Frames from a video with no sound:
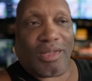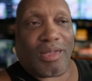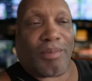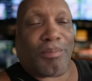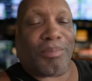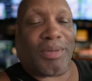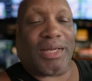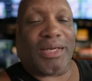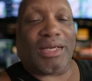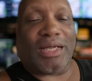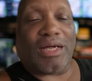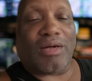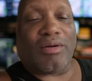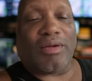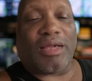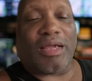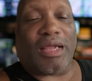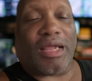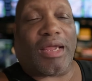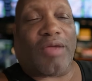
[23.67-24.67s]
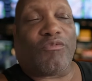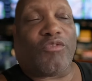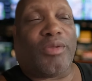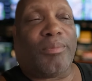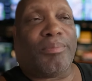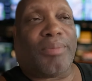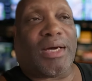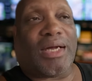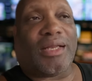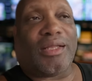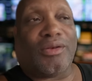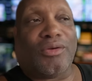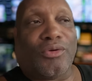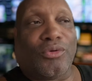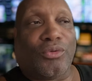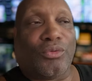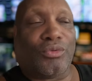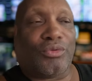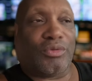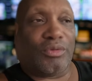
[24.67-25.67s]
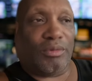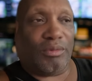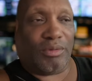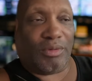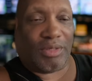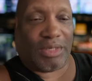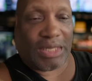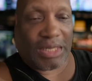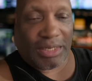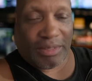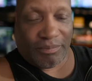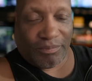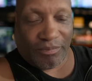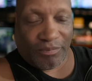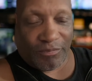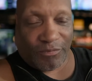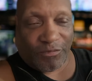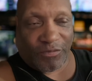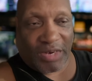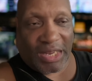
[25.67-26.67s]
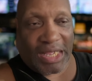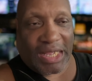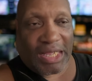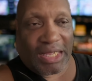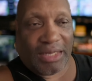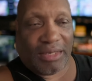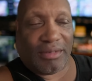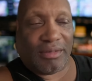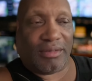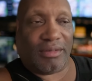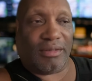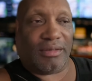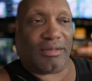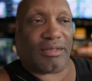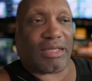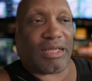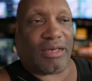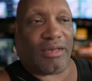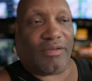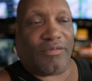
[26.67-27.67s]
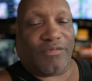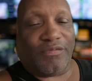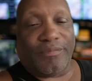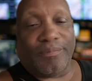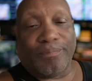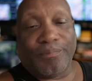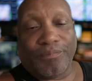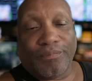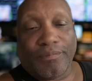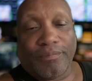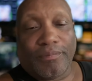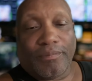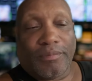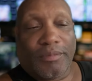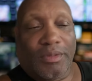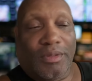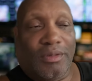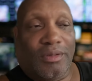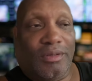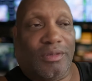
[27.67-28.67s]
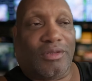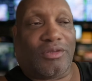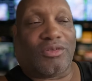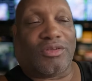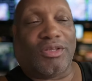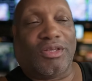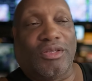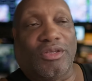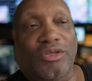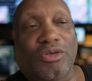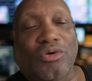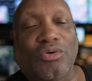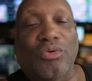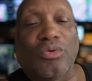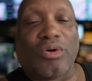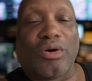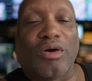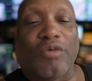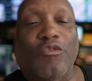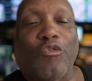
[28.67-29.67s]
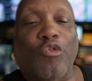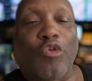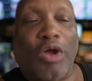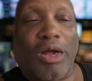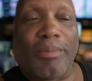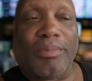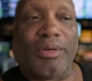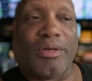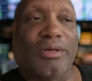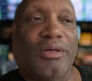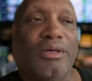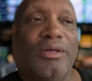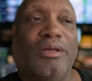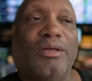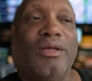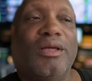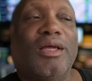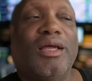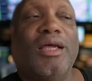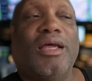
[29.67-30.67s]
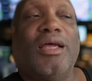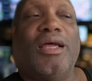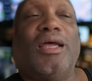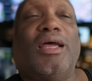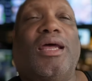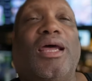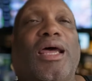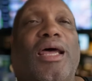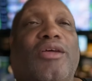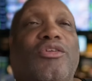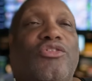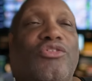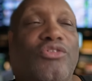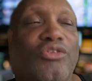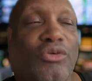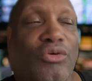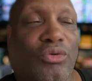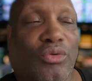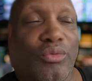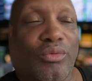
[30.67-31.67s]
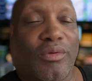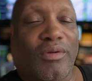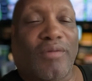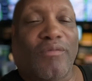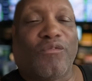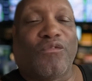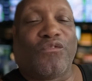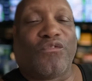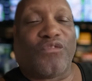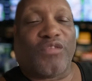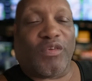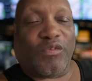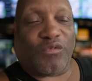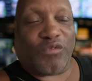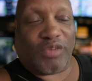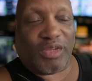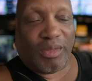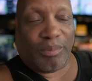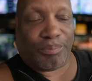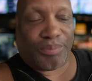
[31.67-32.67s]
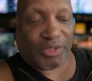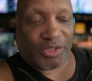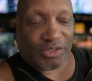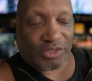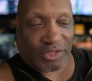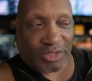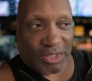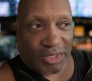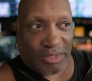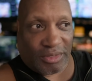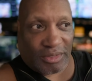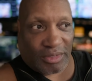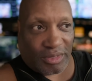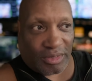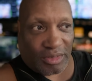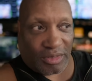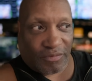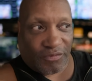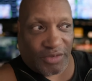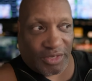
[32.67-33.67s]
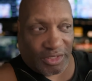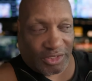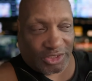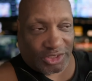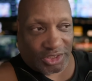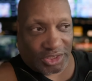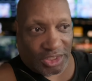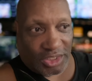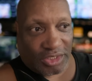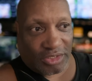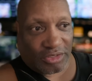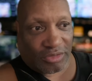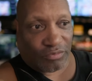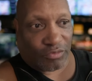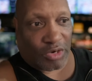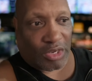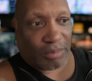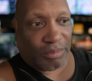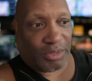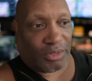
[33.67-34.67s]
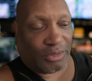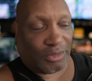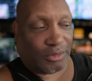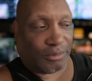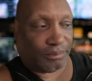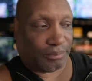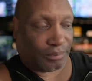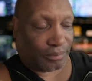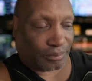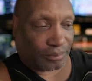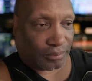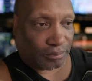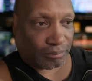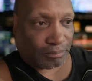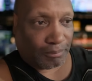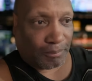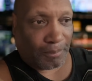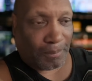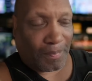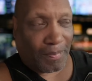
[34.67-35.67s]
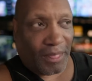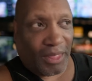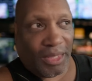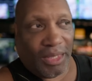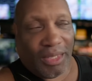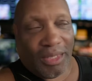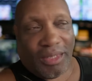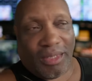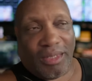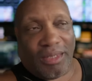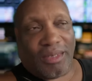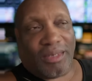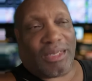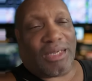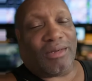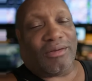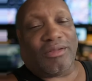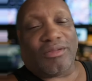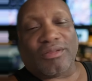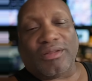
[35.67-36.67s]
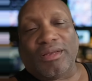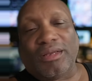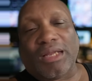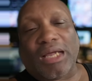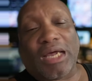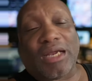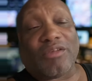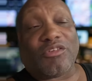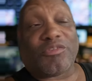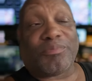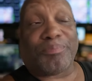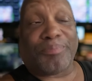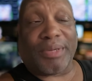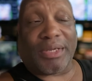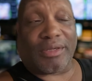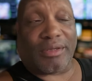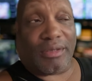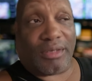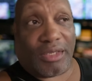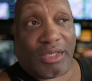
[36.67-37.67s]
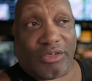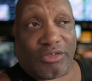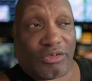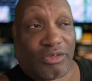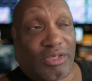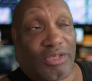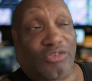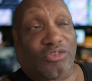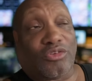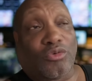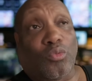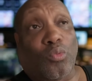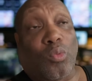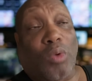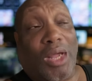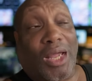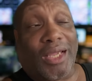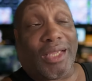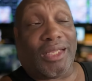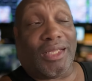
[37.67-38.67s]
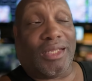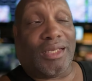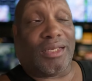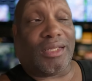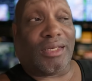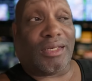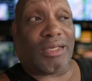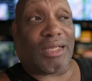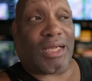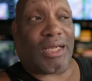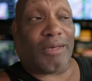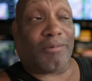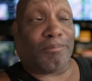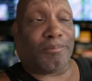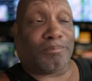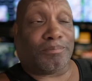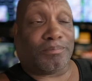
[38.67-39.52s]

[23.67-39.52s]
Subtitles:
by now everybody knows that Vlad Tenev, the CEO of Robinhood, has sold 50% of his shares in Robinhood. Now, there's a lot of speculation as to why he did that.